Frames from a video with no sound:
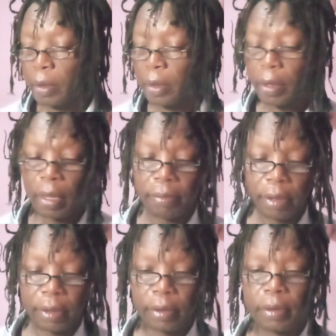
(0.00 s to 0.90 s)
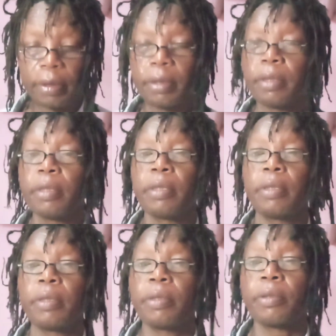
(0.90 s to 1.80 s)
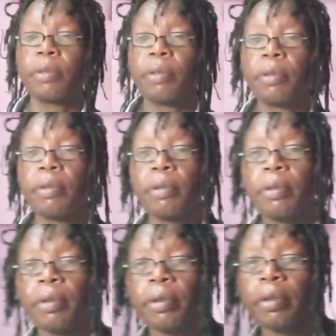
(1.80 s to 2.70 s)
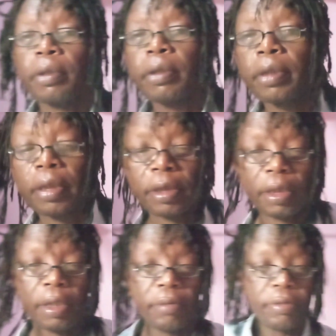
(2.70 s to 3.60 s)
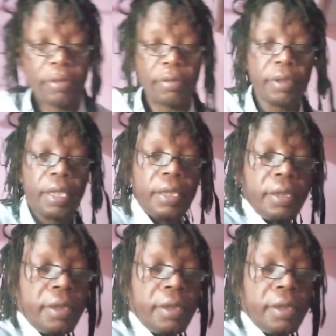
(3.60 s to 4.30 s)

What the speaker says: Yeah, man. So that's enough for today.